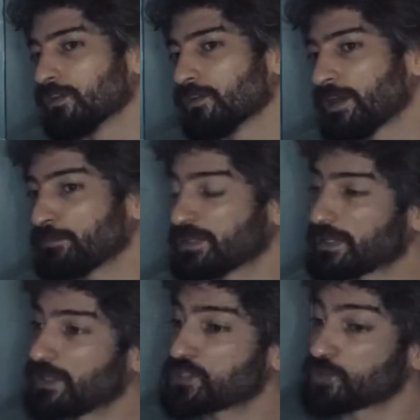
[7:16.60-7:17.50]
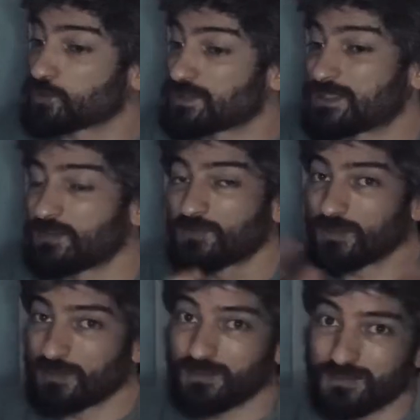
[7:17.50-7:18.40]
application to
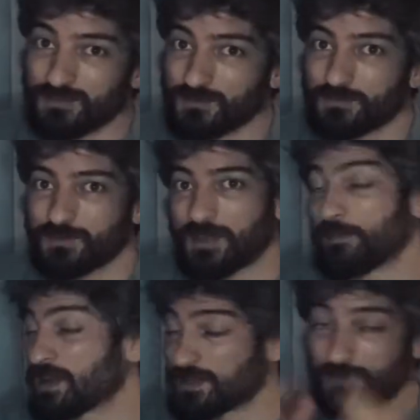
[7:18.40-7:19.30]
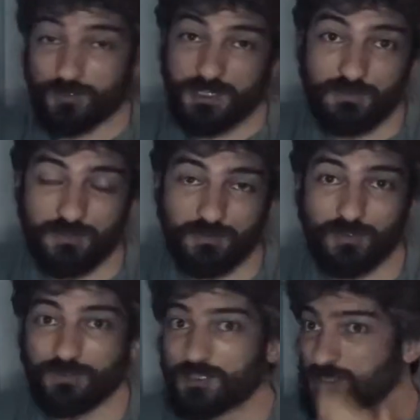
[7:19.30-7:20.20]
several cameras or several
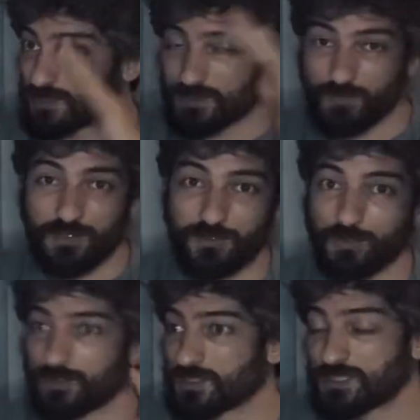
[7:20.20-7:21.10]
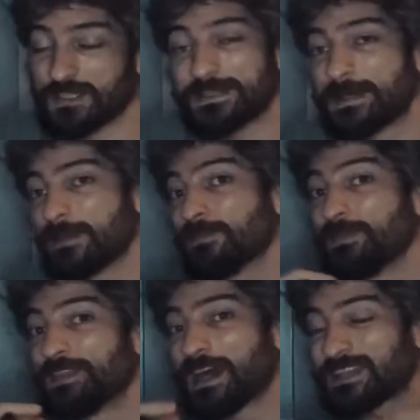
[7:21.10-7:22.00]
conditions, weather conditions,
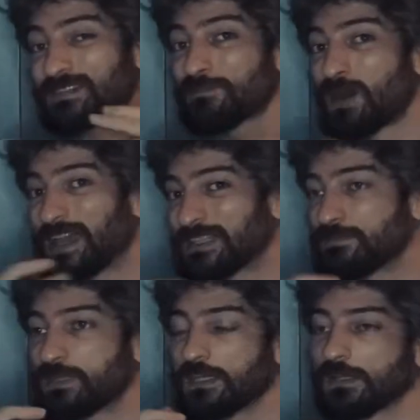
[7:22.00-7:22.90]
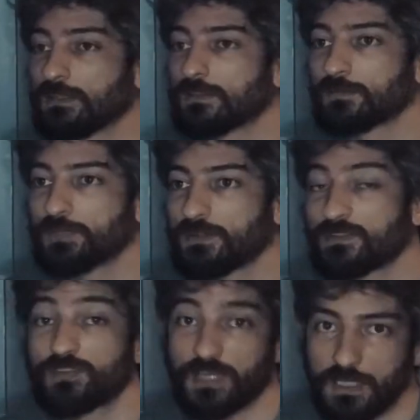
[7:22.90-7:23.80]
that might be a little
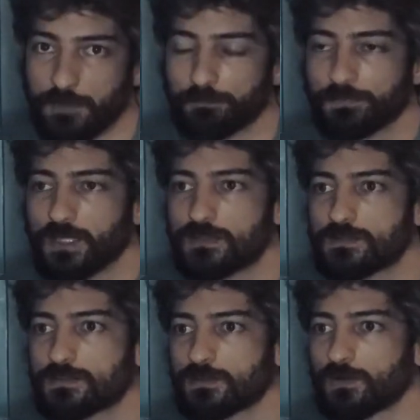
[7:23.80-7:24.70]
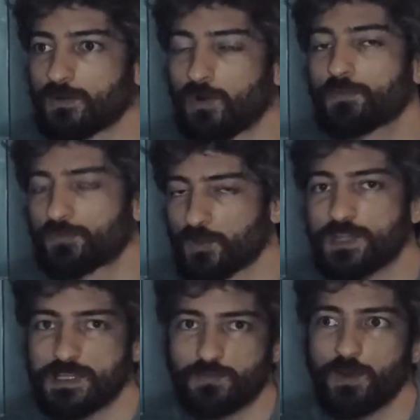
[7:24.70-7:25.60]
bit tricky. So
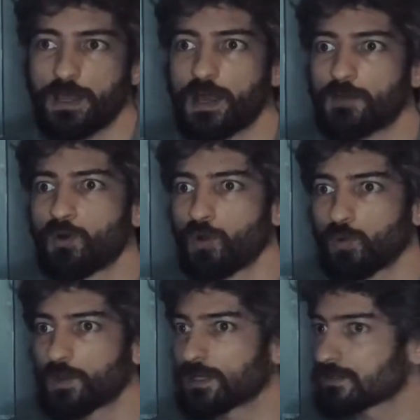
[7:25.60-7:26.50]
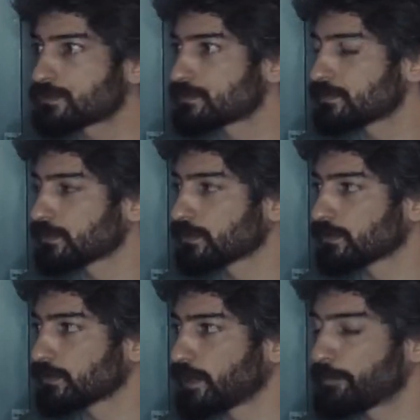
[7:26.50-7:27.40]
that's why I'm always,
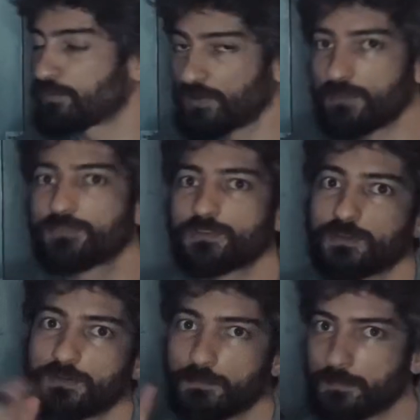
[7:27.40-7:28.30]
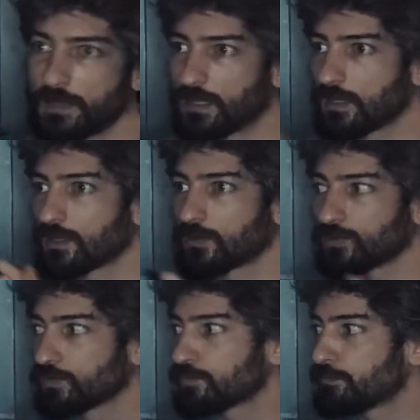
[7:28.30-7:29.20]
I prefer making a
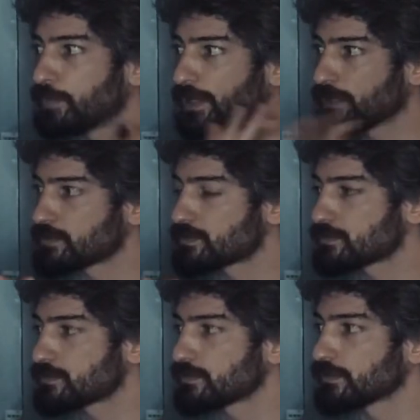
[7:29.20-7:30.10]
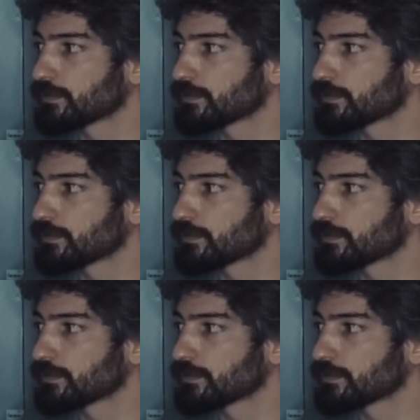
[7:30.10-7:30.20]
good balance,